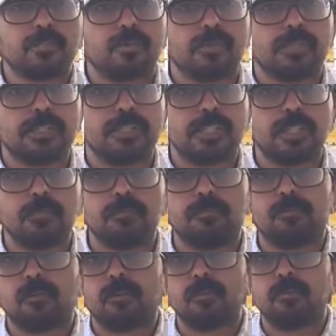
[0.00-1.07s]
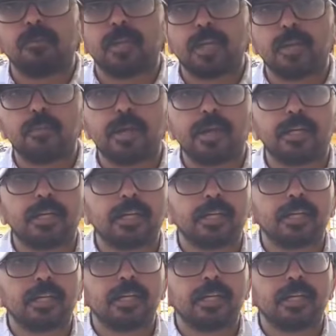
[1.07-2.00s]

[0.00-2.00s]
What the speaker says: wobble seam for many a batter,